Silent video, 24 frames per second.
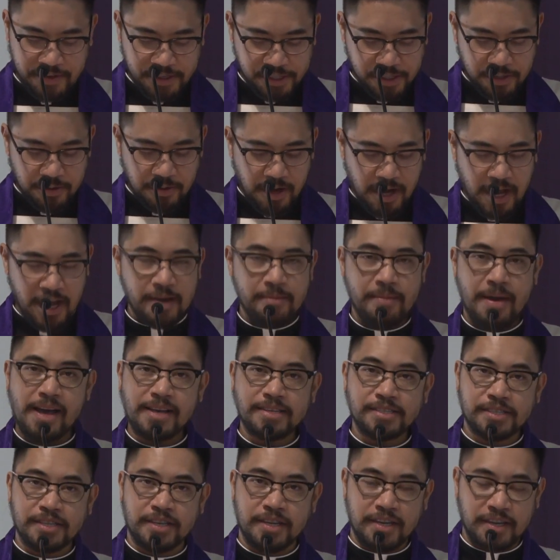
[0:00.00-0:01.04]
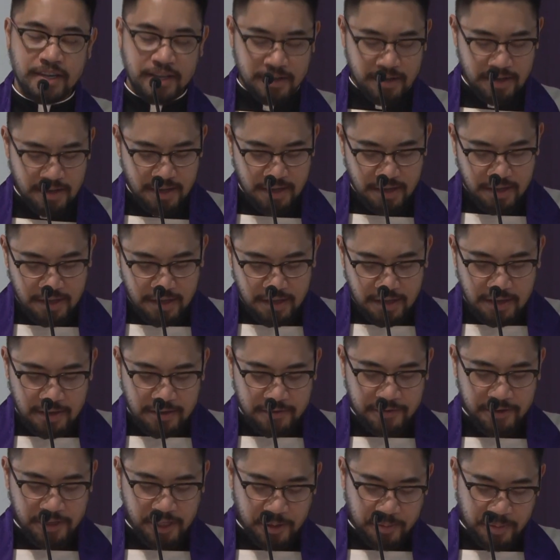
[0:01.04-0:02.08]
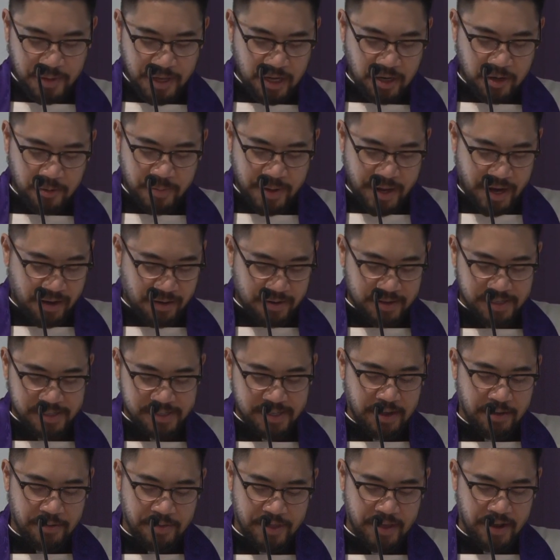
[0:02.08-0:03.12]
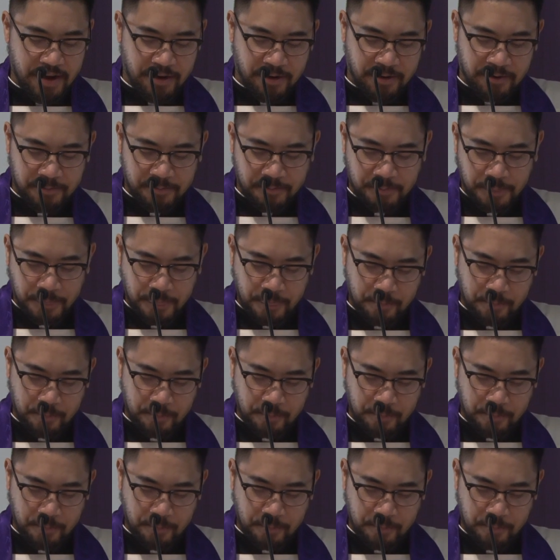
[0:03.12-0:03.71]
And so I am asking Filipino parents out there